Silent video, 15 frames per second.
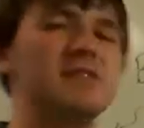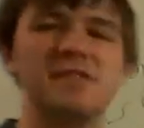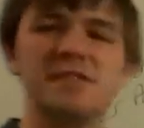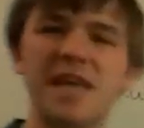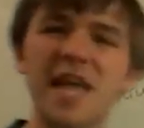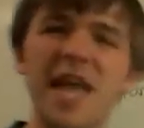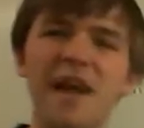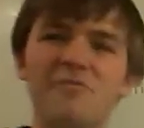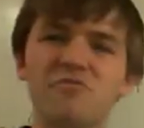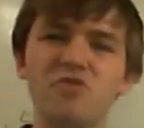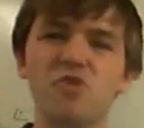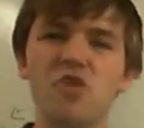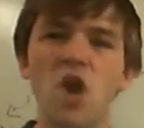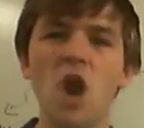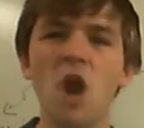they have to
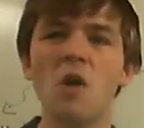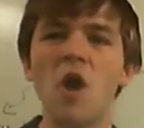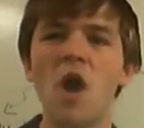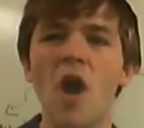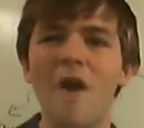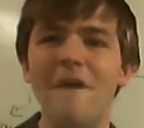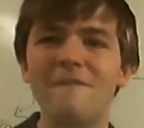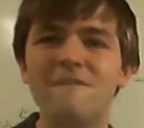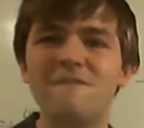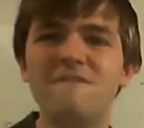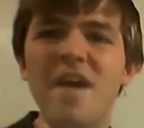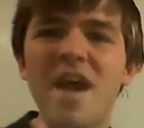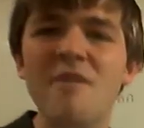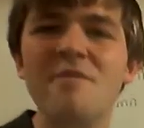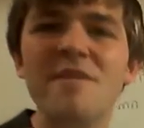go a
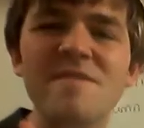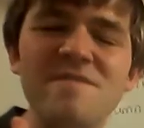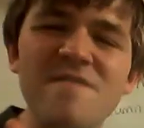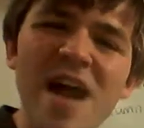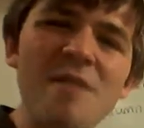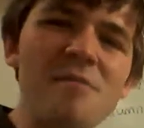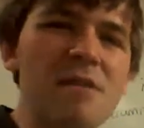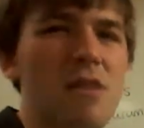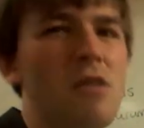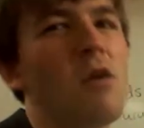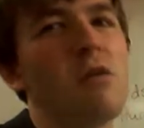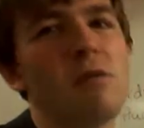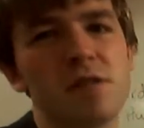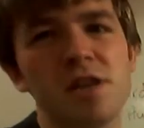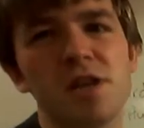very, very
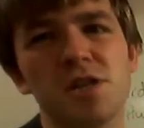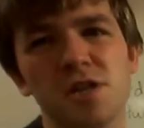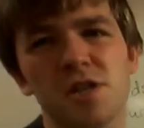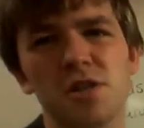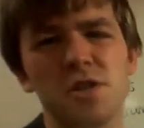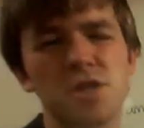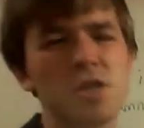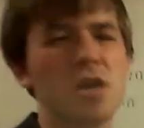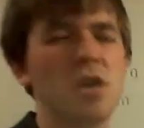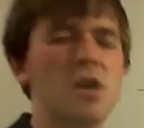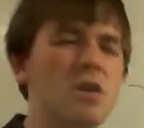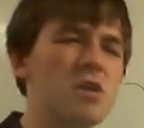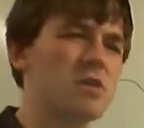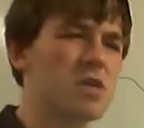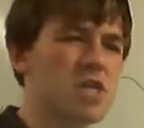long distance.
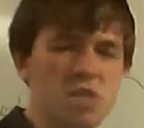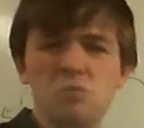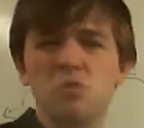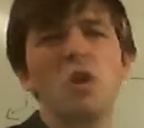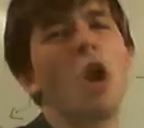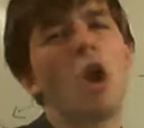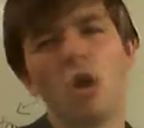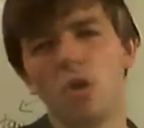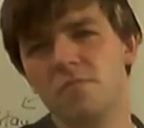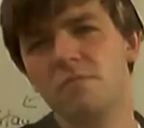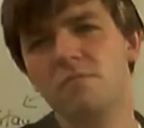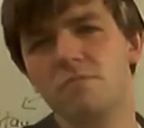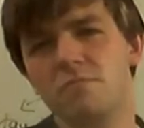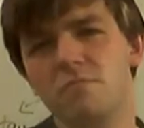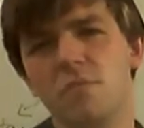So not all of them.
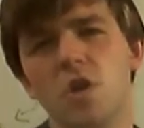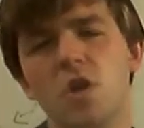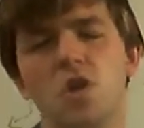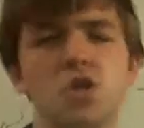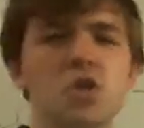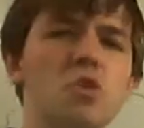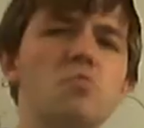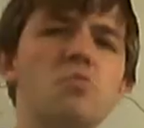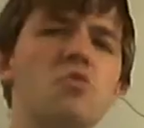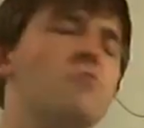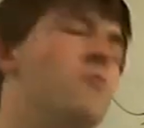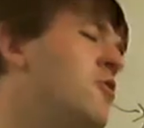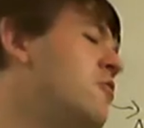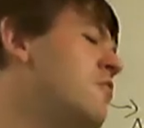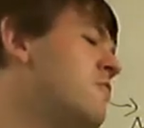Some will
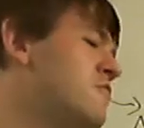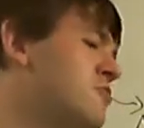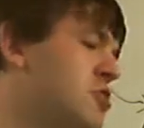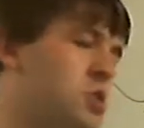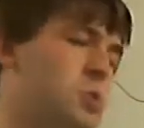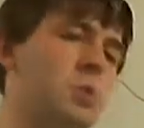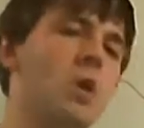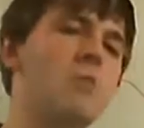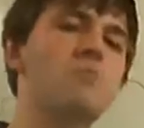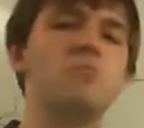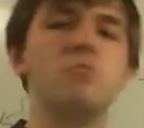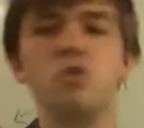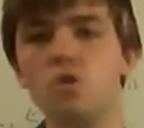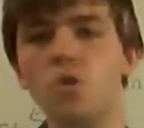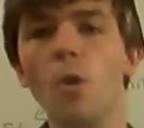move just from
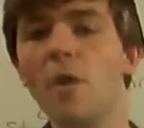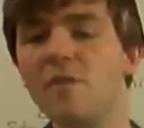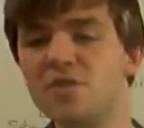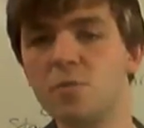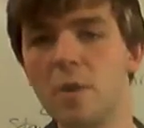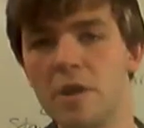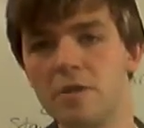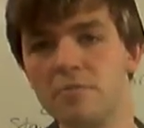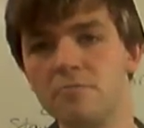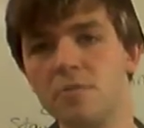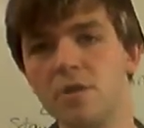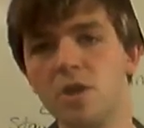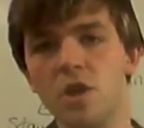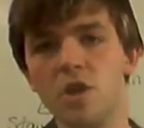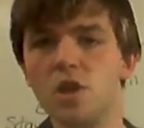North Sweden
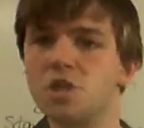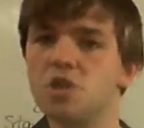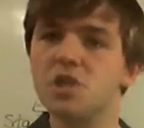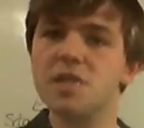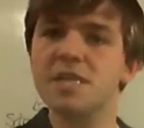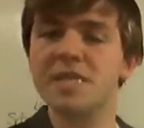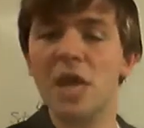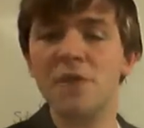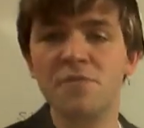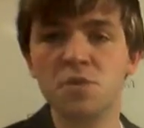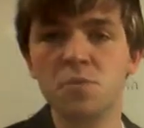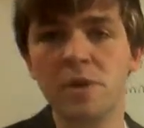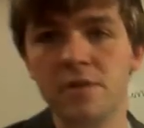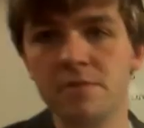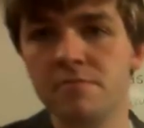to the south of
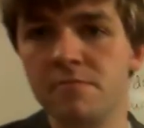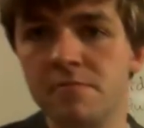Sweden.